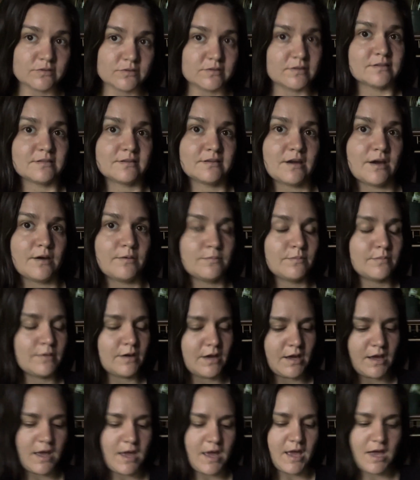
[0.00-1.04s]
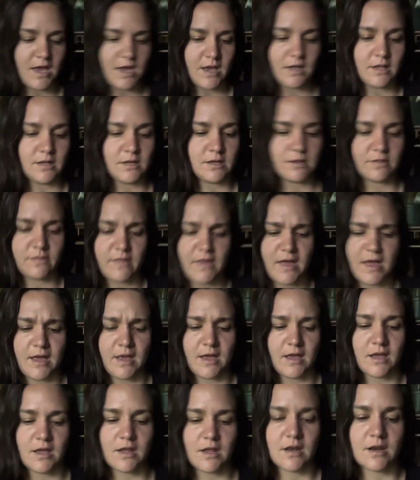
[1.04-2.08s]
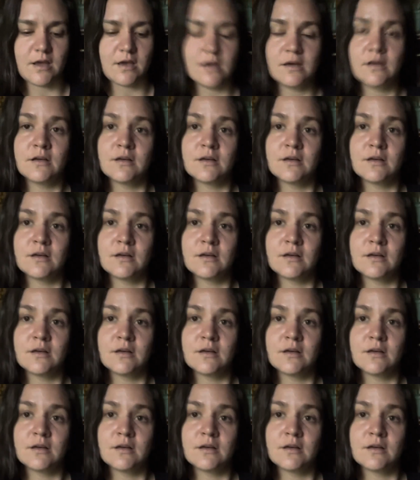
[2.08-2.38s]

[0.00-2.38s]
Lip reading: system and then